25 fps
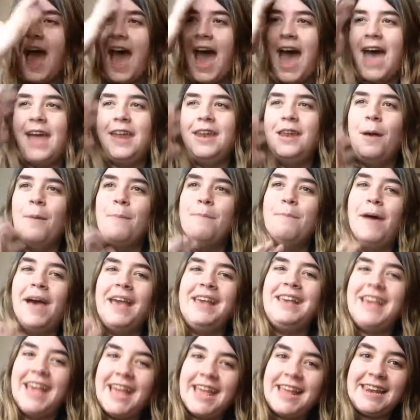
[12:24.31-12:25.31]
And
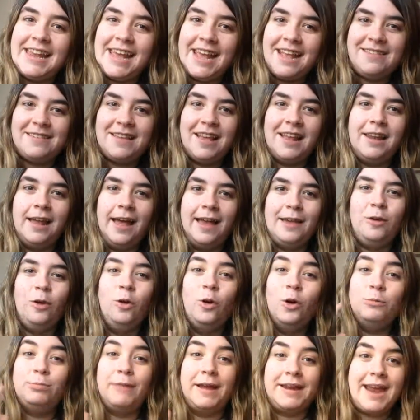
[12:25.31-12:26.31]
my year leader like
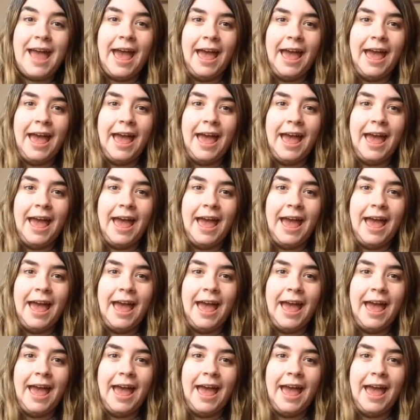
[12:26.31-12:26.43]
called my